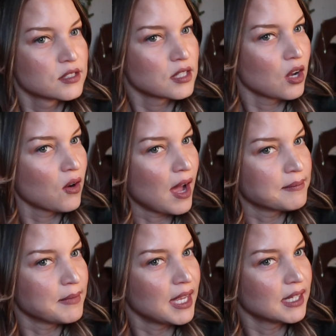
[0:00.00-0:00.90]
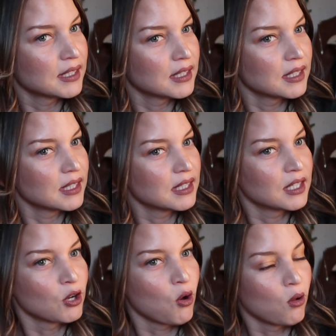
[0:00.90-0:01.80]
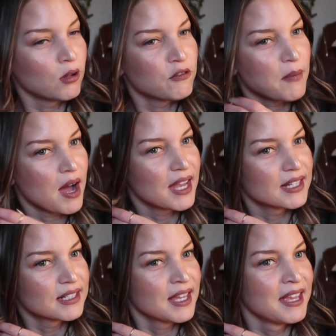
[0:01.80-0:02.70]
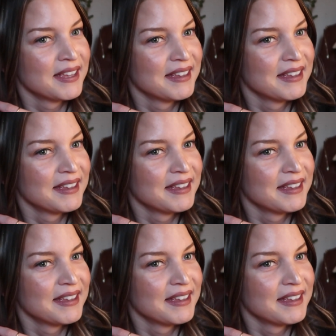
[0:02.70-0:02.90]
So I made it a goal of mine